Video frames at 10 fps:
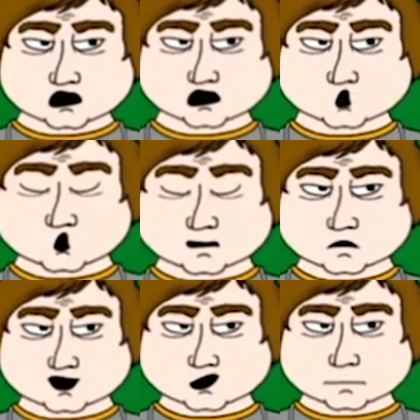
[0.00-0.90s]
use this
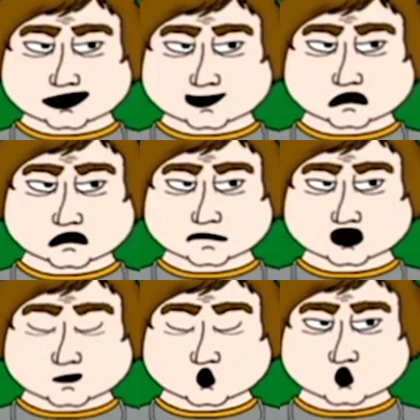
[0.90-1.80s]
one, Percy
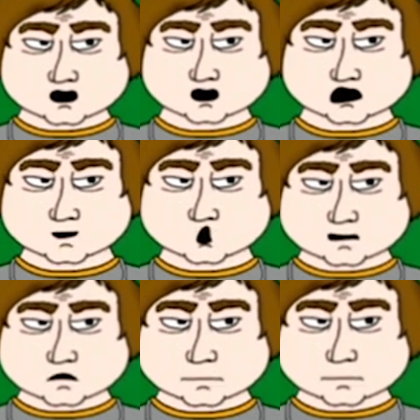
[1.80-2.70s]
B.
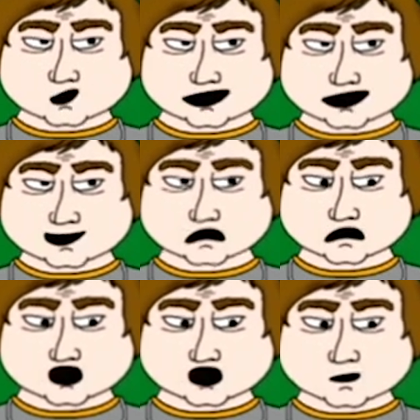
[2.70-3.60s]
Spencer, and just
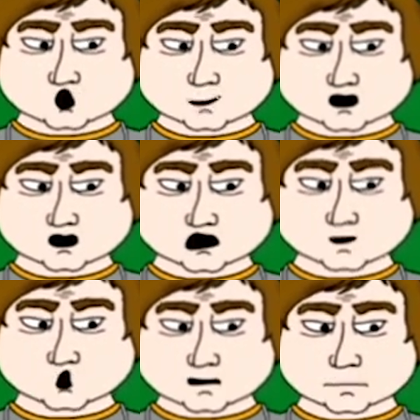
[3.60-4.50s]
fill out as much as you
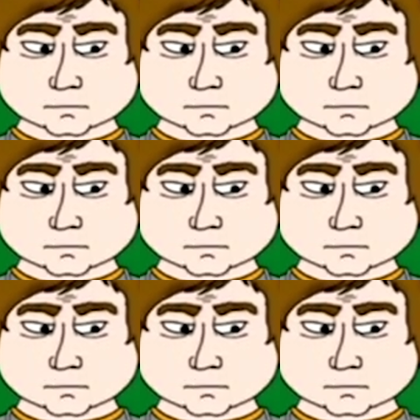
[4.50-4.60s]
can.